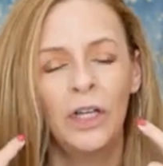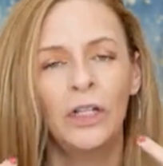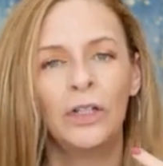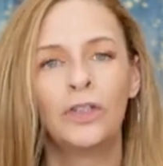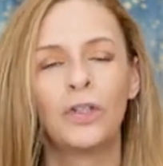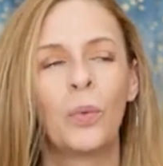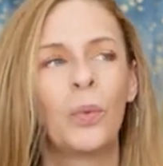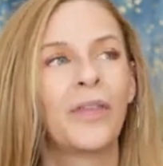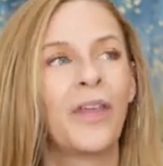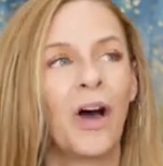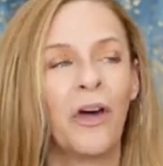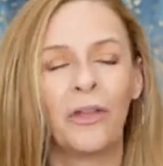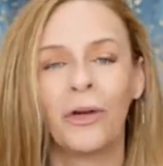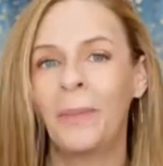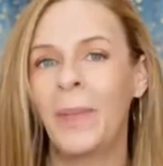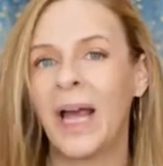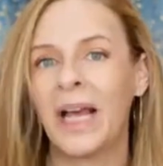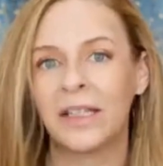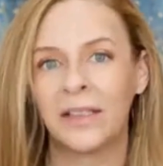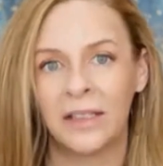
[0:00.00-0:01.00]
So with other
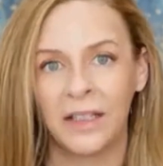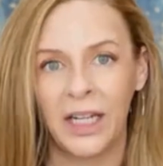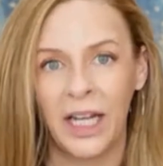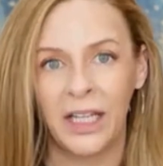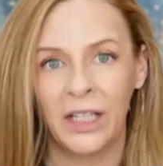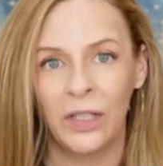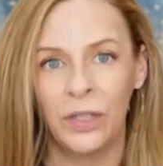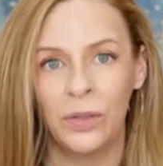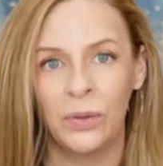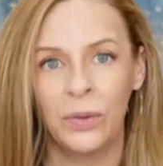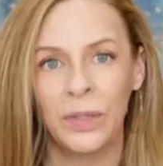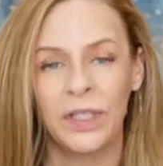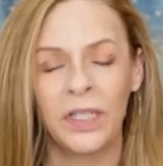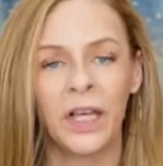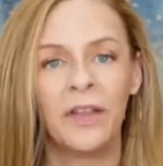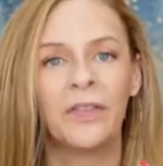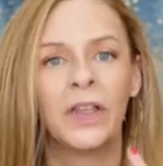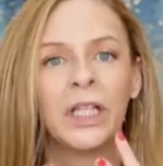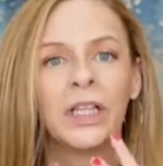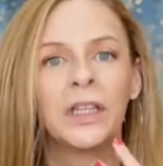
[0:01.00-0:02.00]
masks that I use,
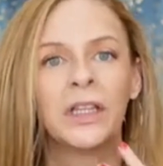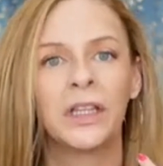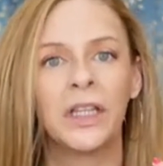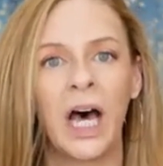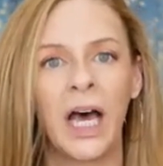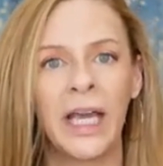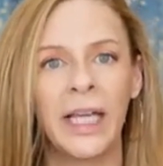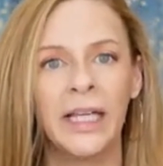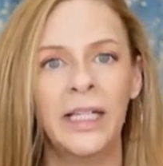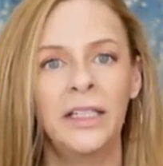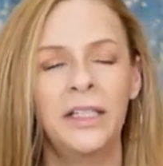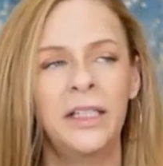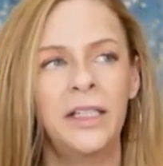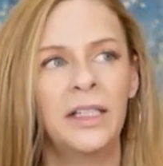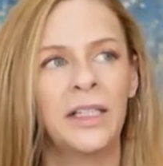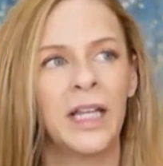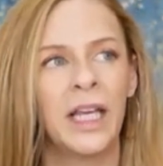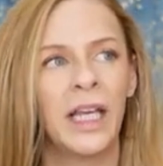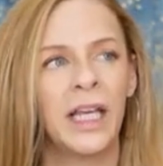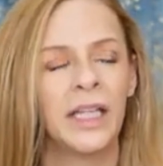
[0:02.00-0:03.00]
the
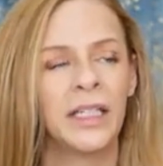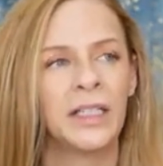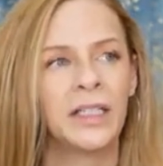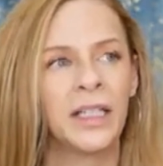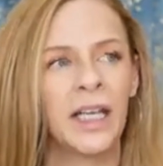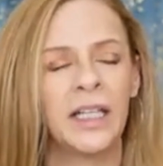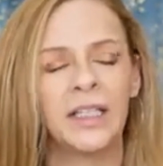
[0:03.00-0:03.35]
light is,